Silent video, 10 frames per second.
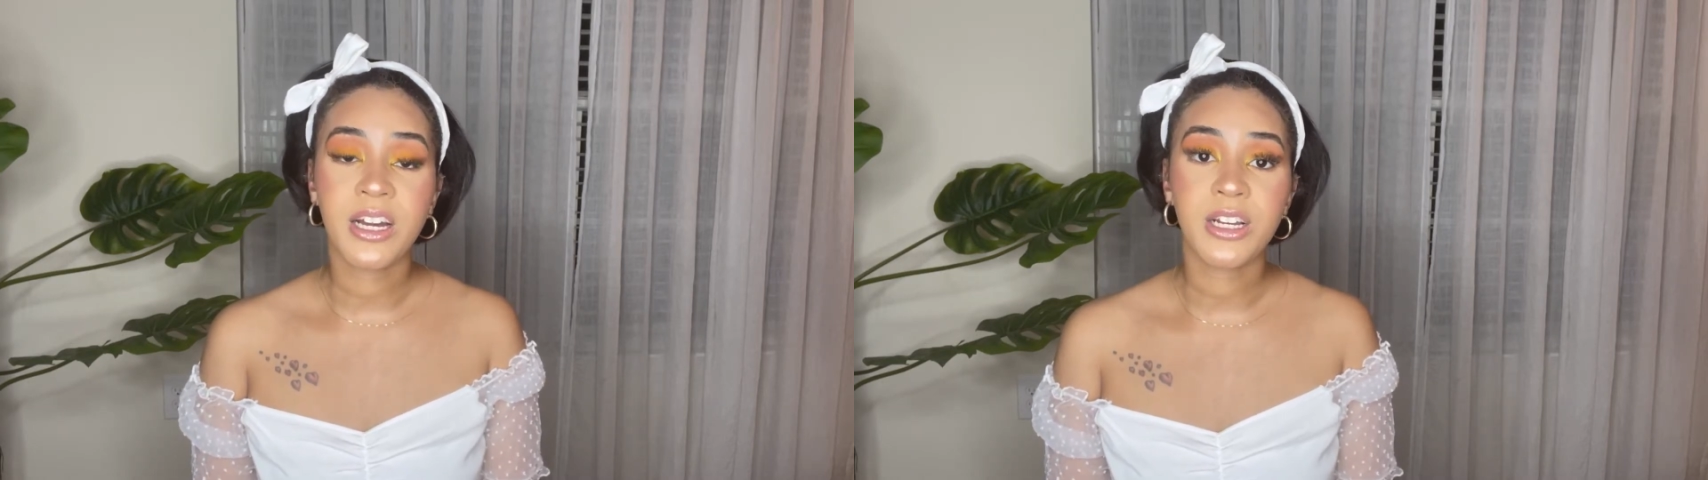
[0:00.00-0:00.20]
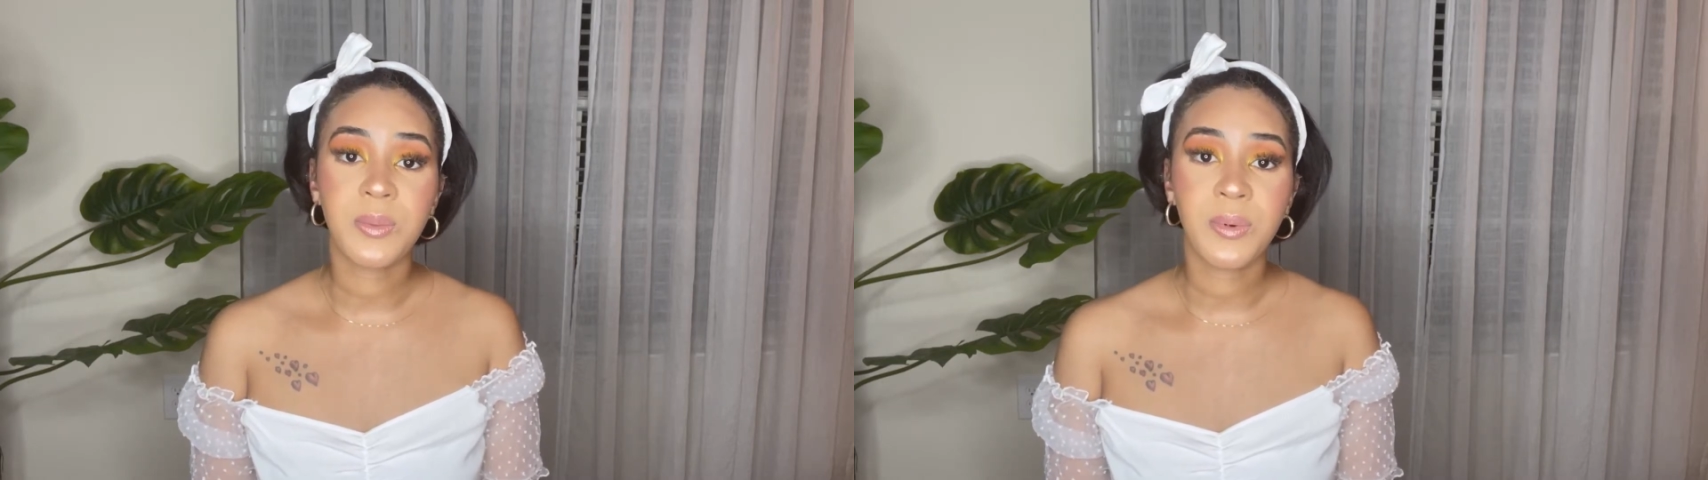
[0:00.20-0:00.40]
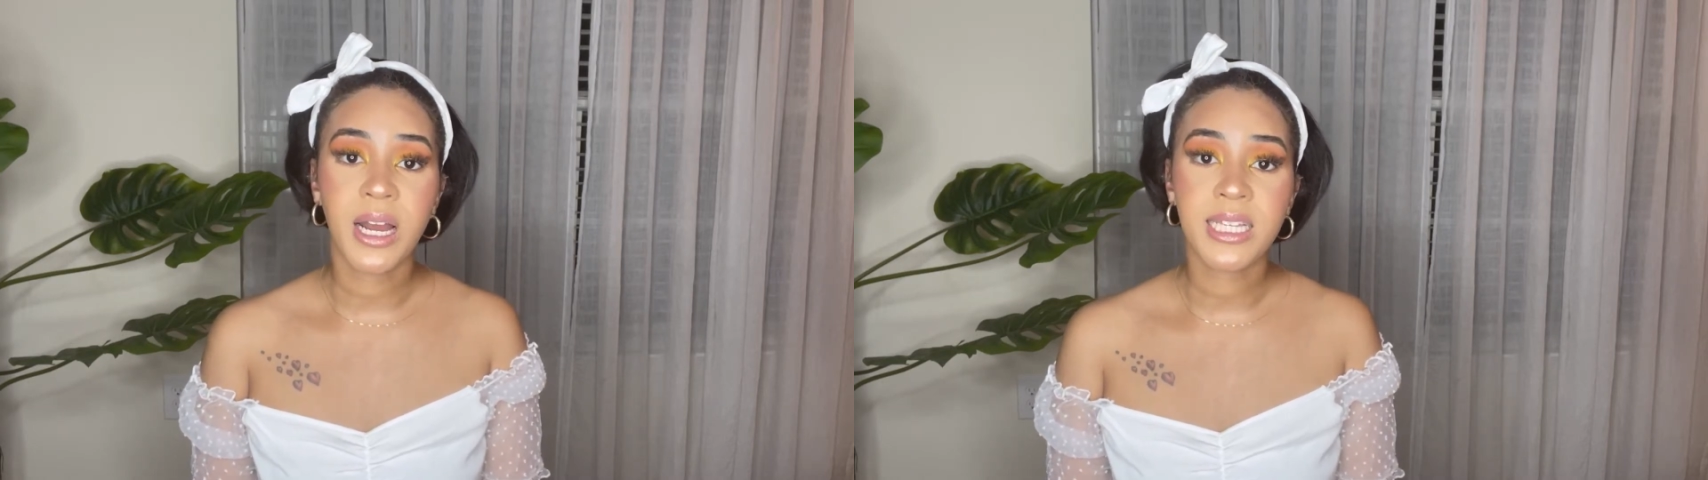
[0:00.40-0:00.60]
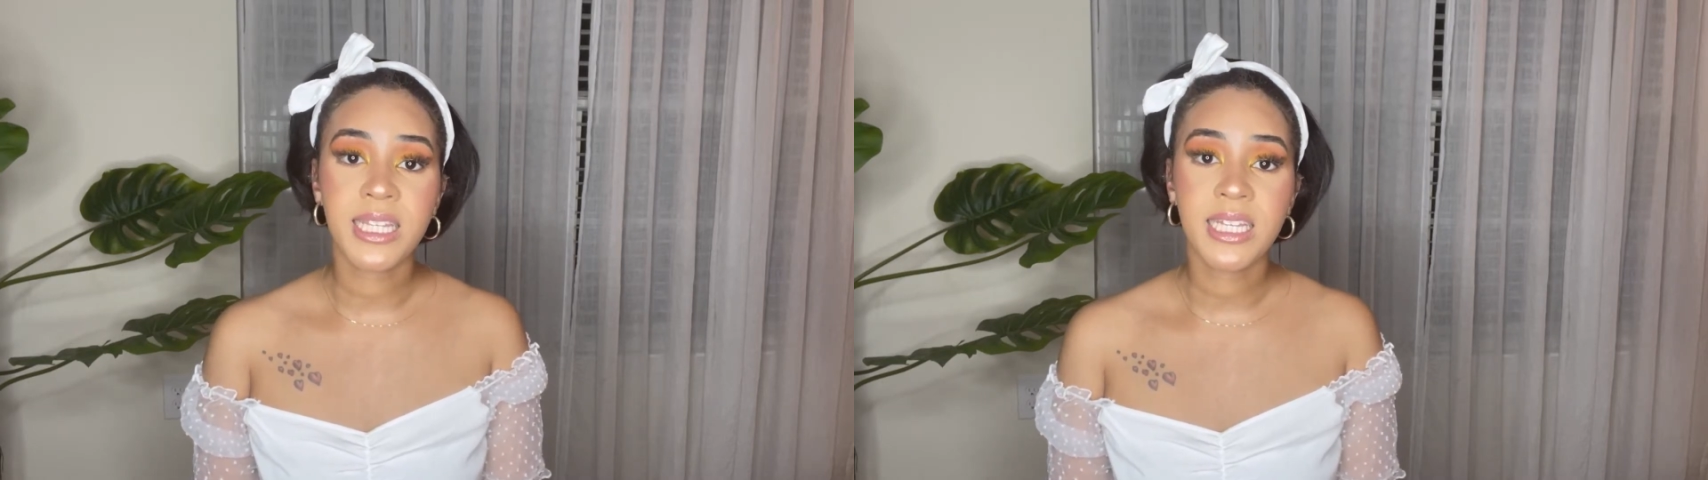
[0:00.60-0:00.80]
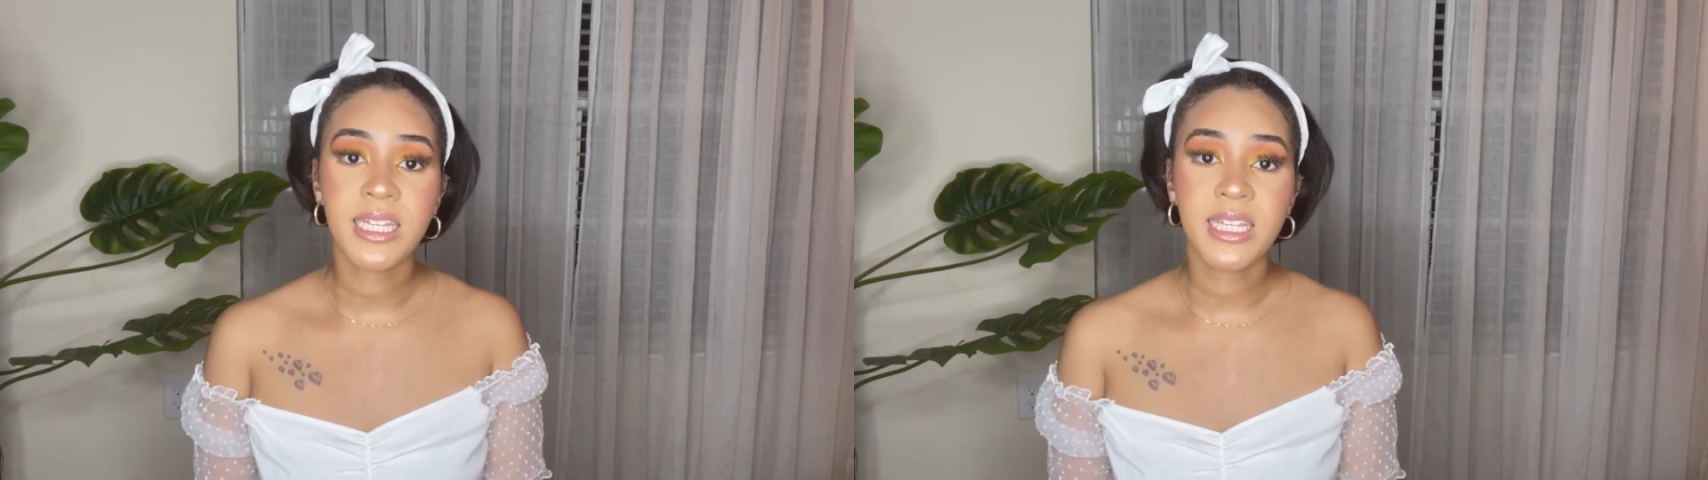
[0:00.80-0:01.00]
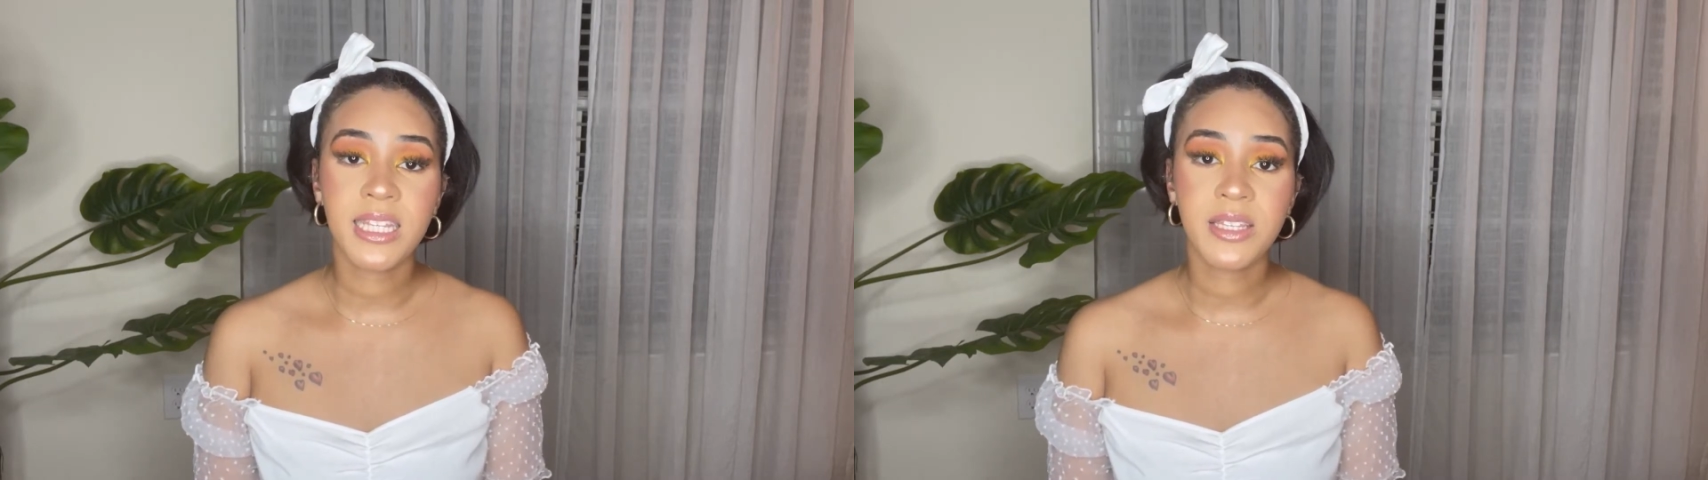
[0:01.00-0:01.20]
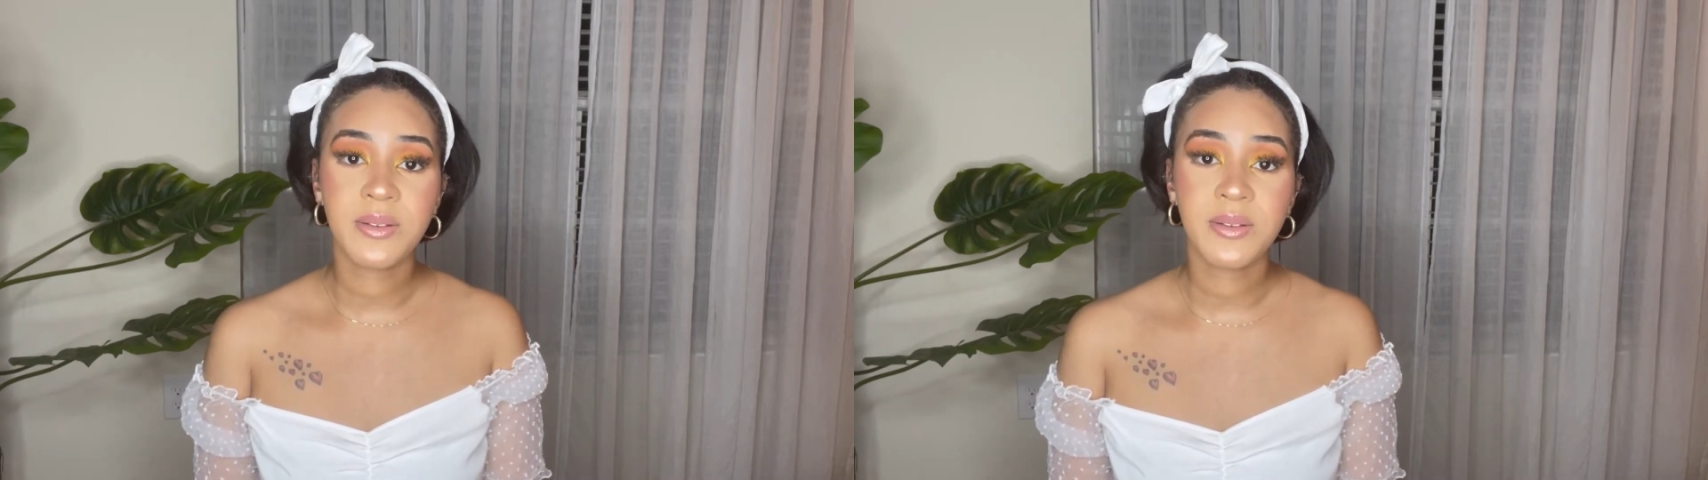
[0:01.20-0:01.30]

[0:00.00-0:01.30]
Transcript: under processed.